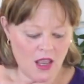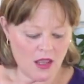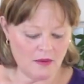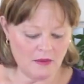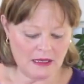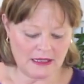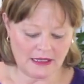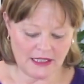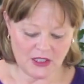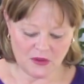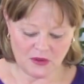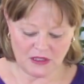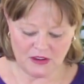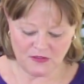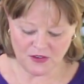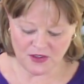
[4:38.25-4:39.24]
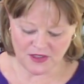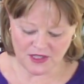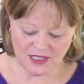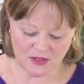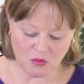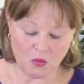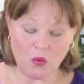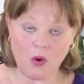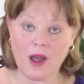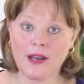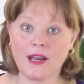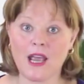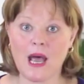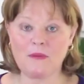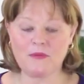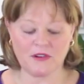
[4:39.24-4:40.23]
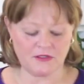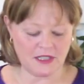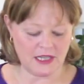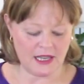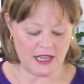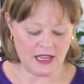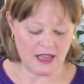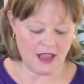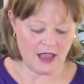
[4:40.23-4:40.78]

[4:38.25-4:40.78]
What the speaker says: I mean, literally for this 1 cup of tea,